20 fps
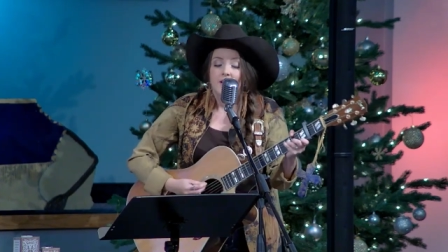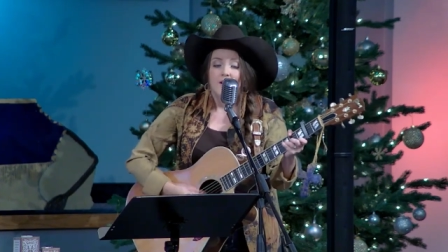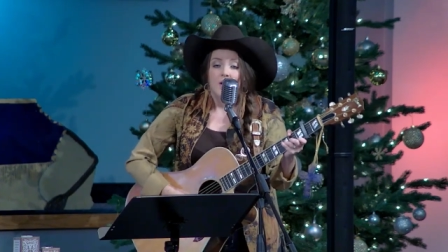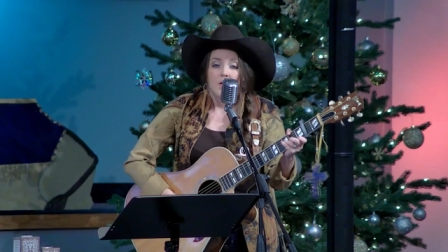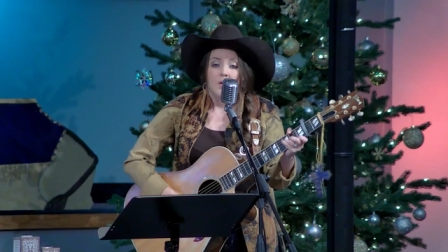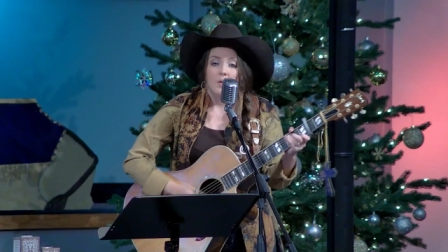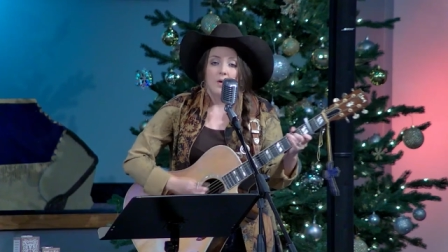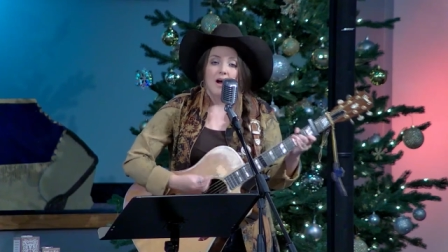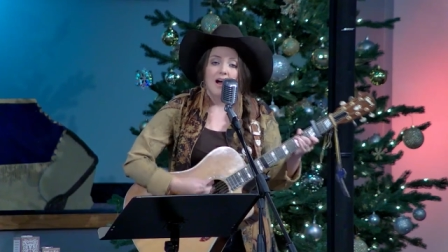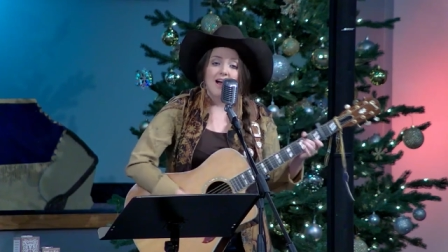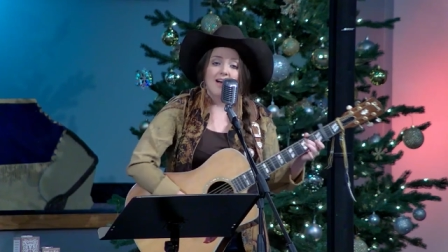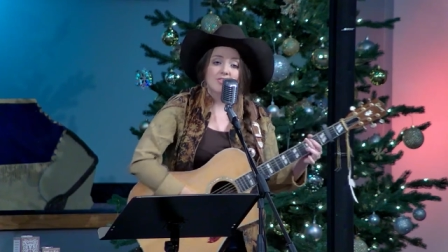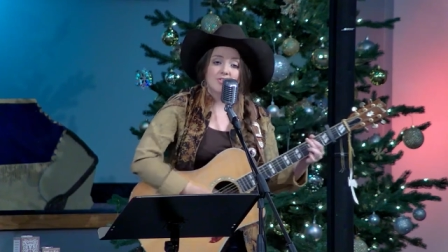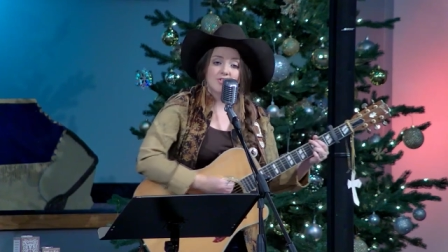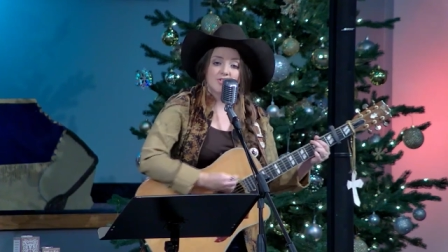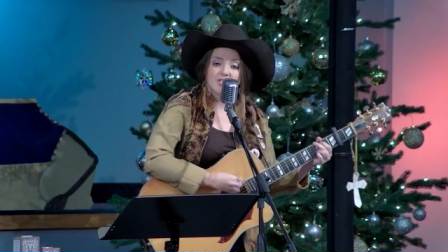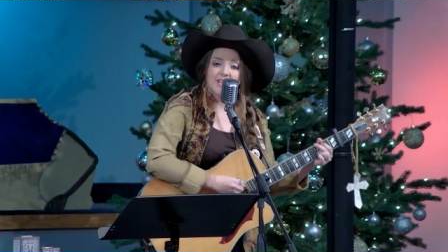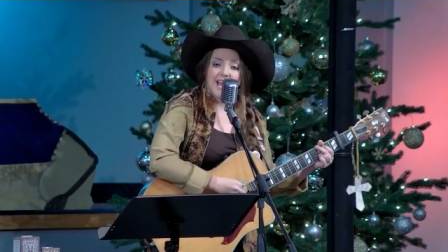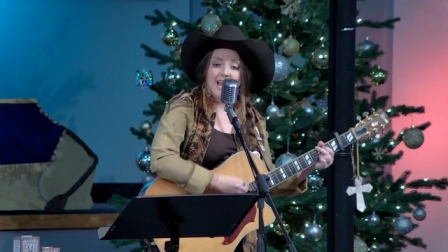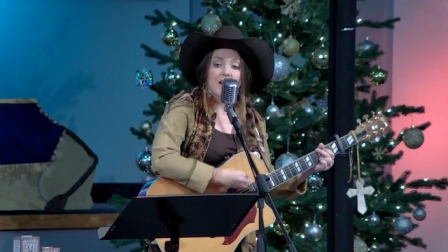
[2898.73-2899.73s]
Well,
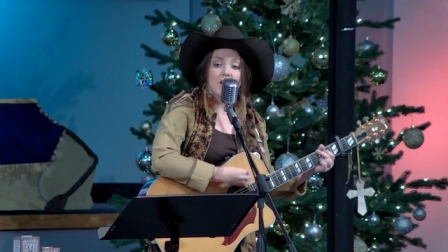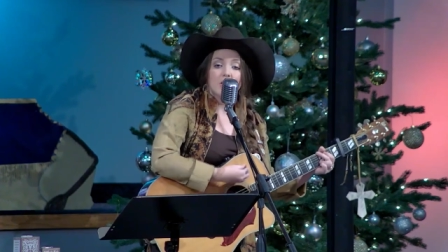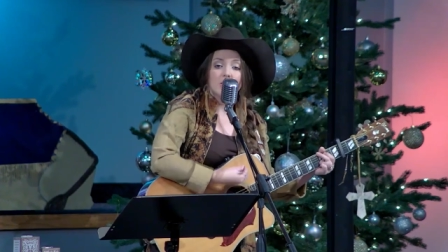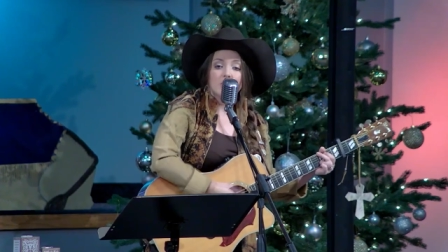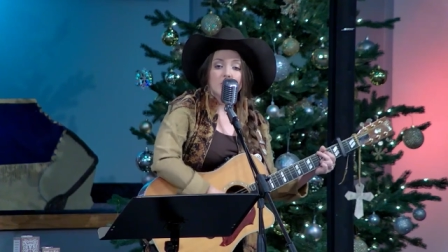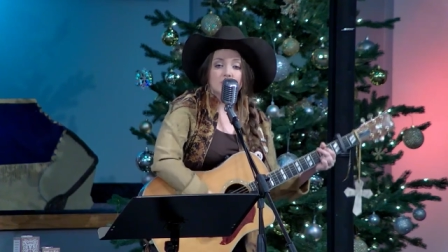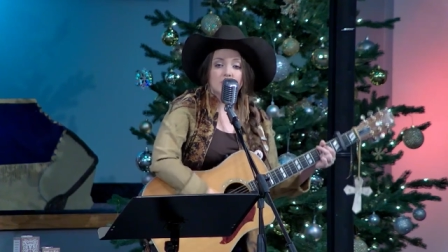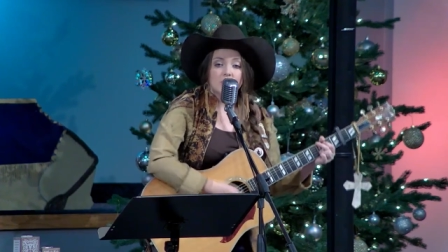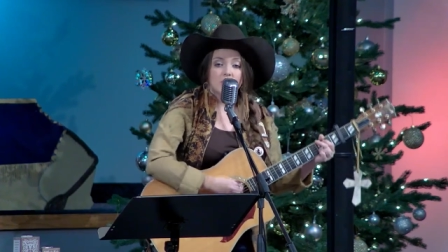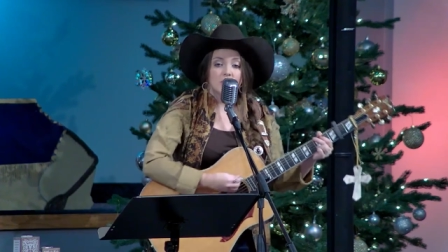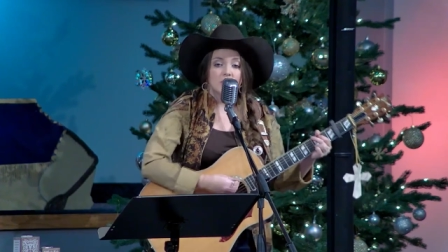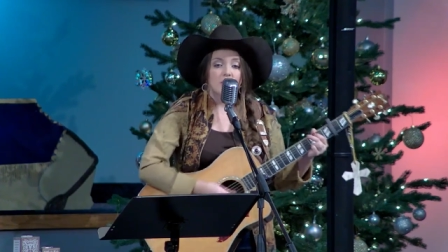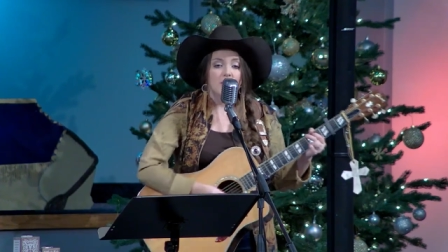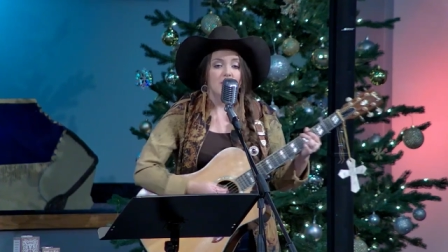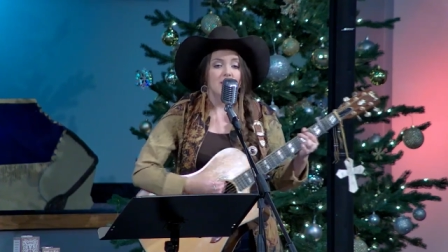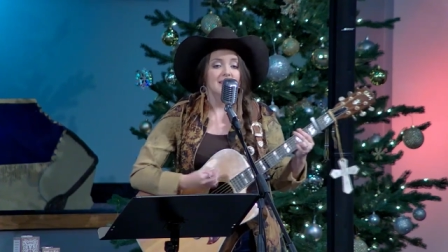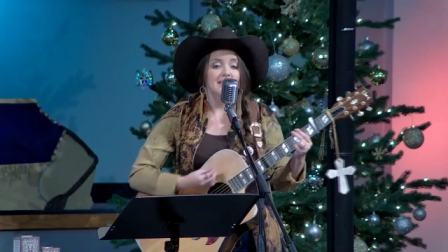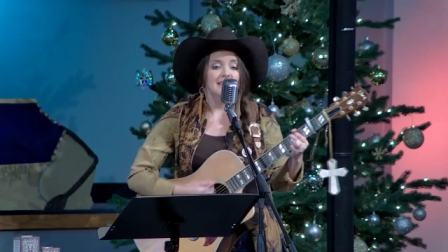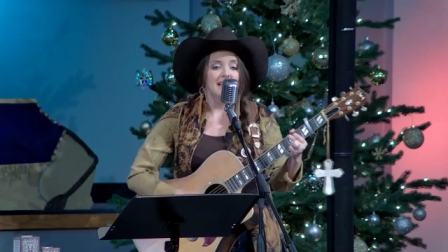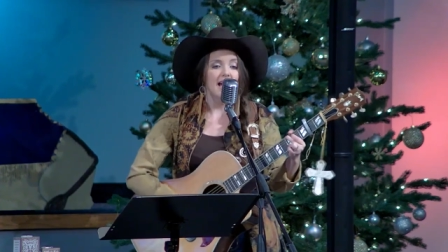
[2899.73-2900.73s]
Santa looked a
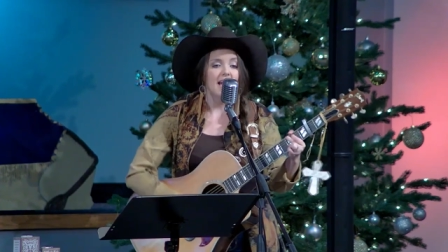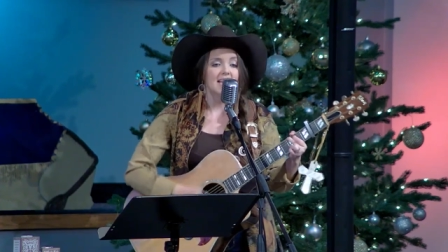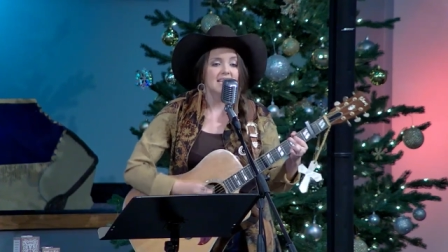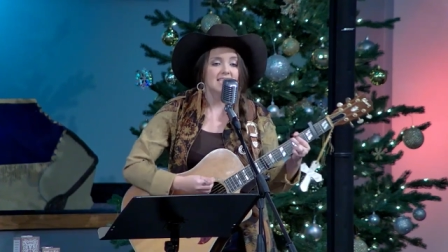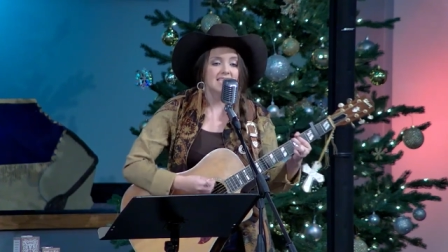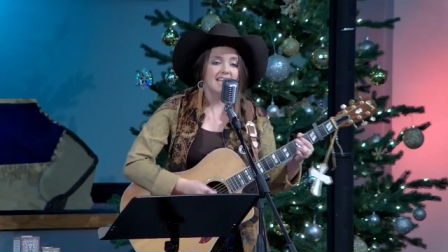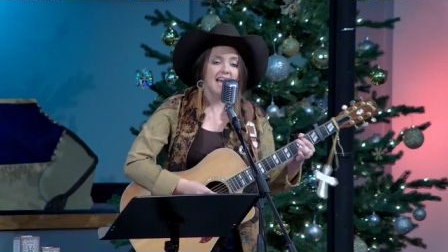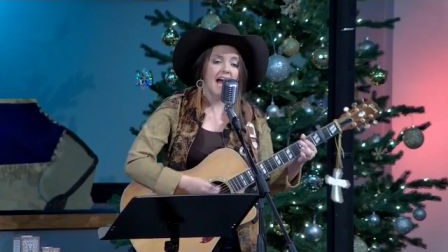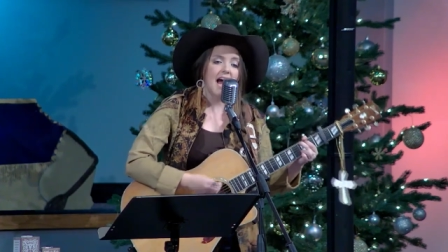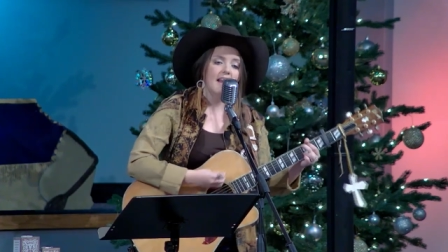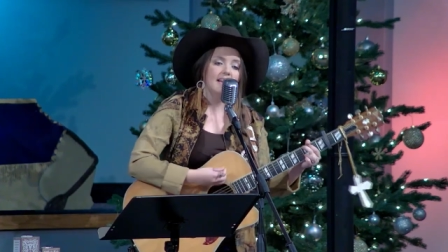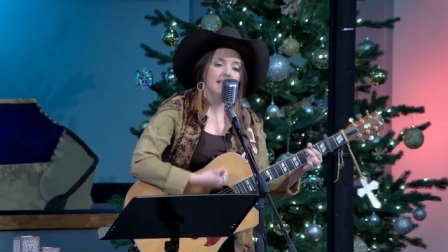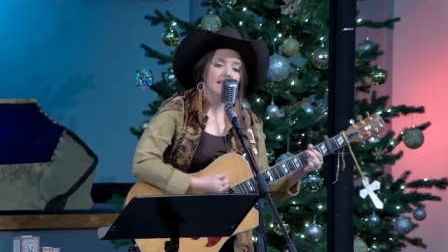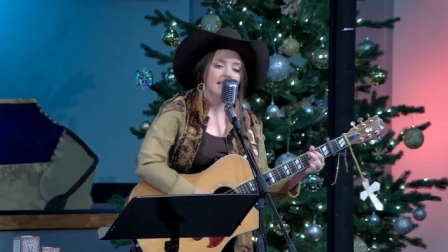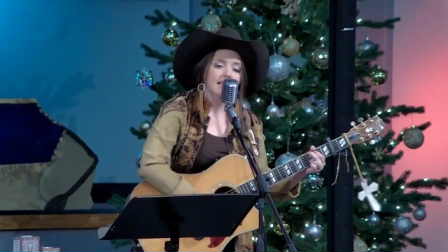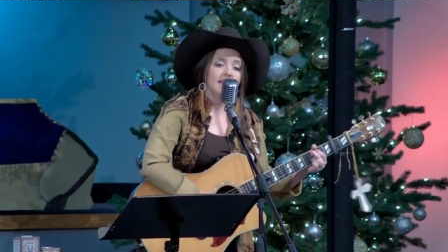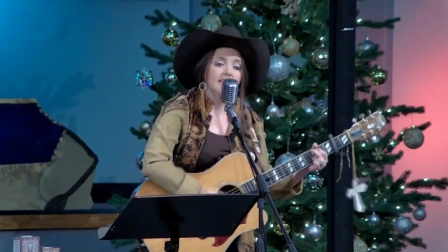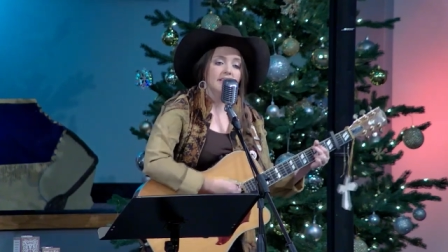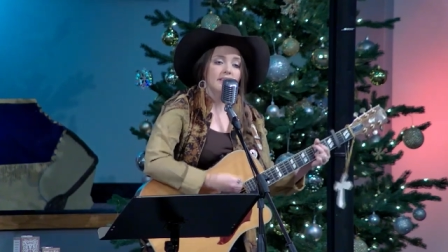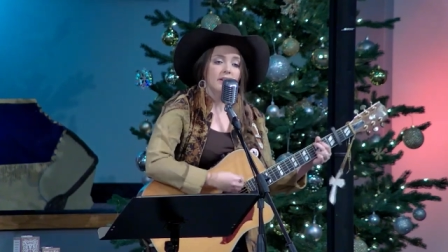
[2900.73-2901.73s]
lot like
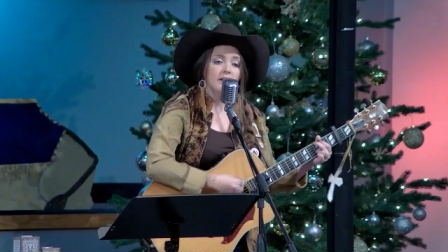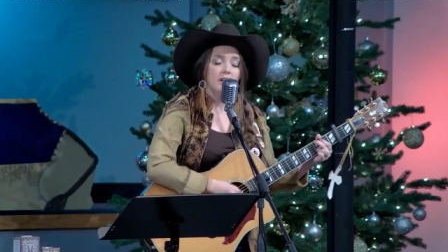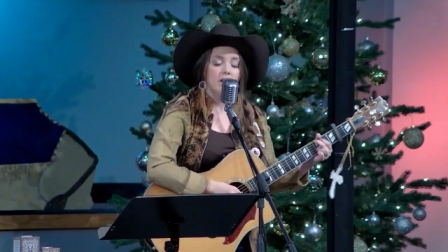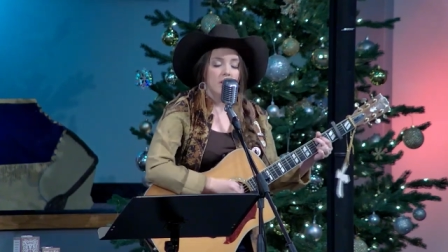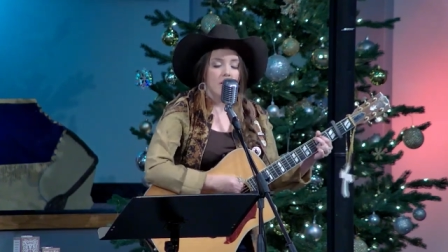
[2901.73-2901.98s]
Daddy,